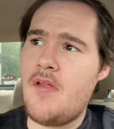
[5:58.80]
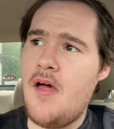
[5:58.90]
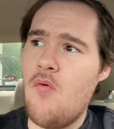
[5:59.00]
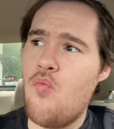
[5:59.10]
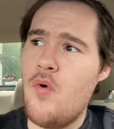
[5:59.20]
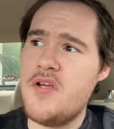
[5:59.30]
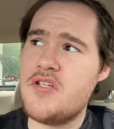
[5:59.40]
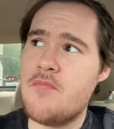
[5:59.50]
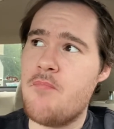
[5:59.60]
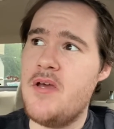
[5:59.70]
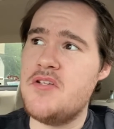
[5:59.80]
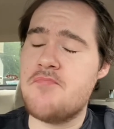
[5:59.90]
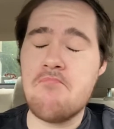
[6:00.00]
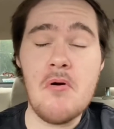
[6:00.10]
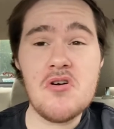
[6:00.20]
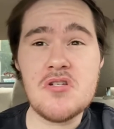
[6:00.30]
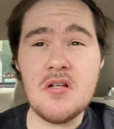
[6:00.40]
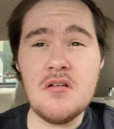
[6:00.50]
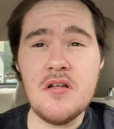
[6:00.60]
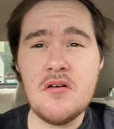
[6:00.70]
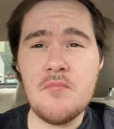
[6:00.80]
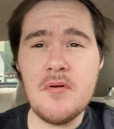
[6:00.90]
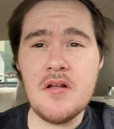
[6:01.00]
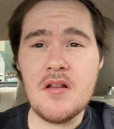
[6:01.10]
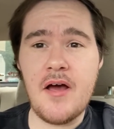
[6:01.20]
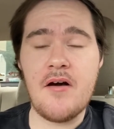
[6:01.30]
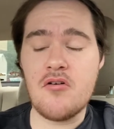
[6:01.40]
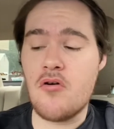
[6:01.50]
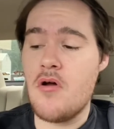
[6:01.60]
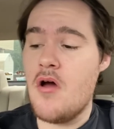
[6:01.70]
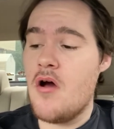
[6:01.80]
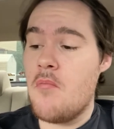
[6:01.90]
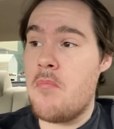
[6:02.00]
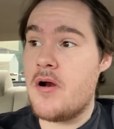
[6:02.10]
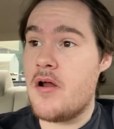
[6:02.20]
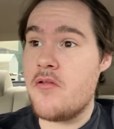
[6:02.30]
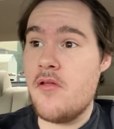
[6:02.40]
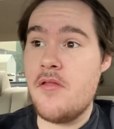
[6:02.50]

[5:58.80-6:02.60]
I wish the peach burst a little bit louder. But other than